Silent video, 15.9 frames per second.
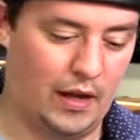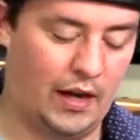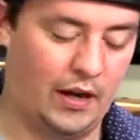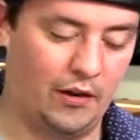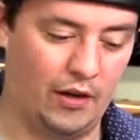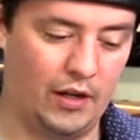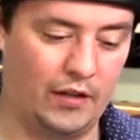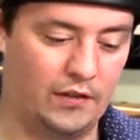
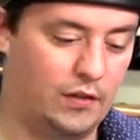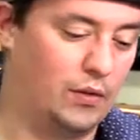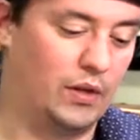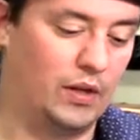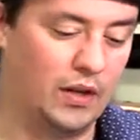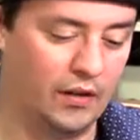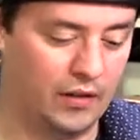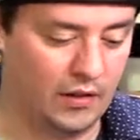area to
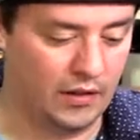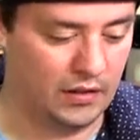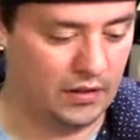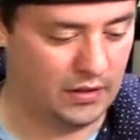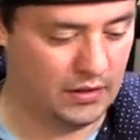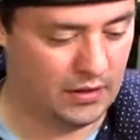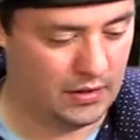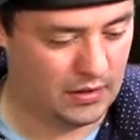
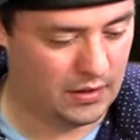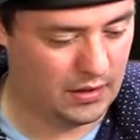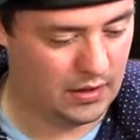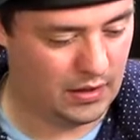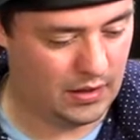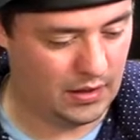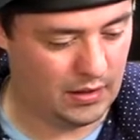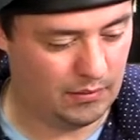another.
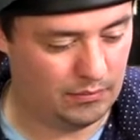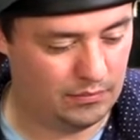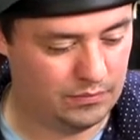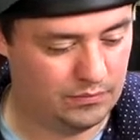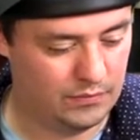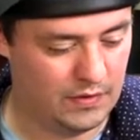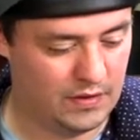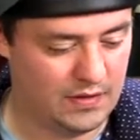
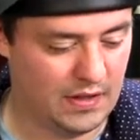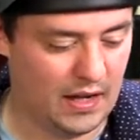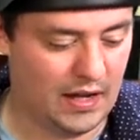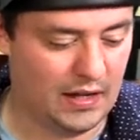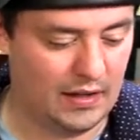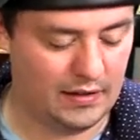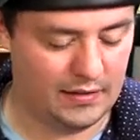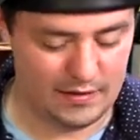It's
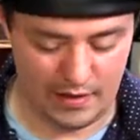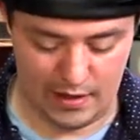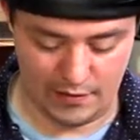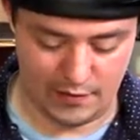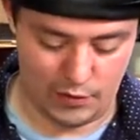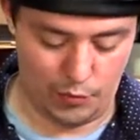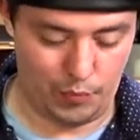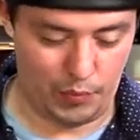not
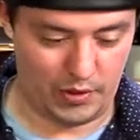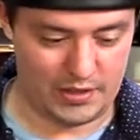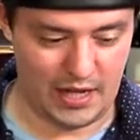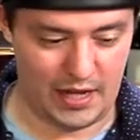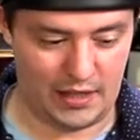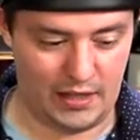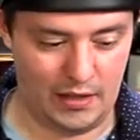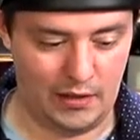super
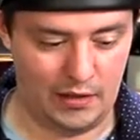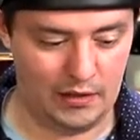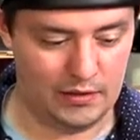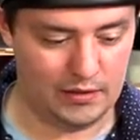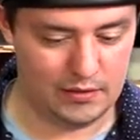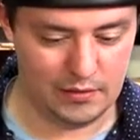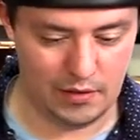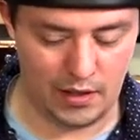techy,
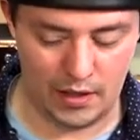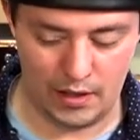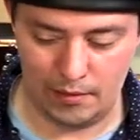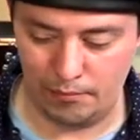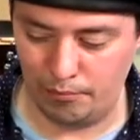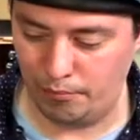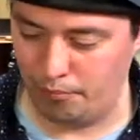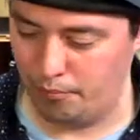
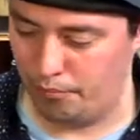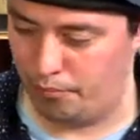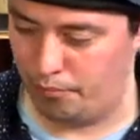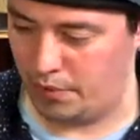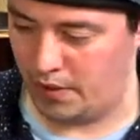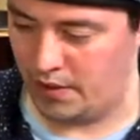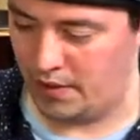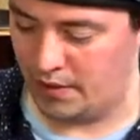
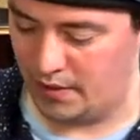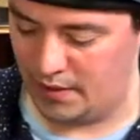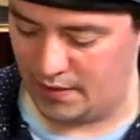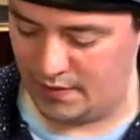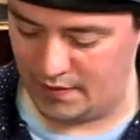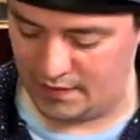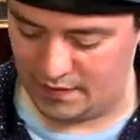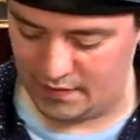but it
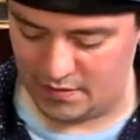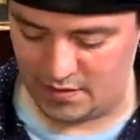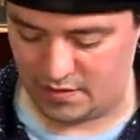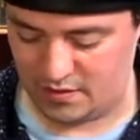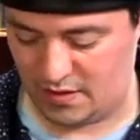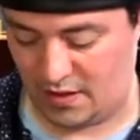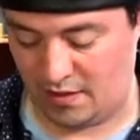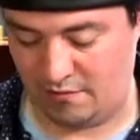is
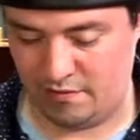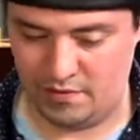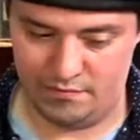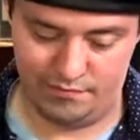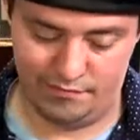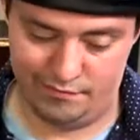just kind of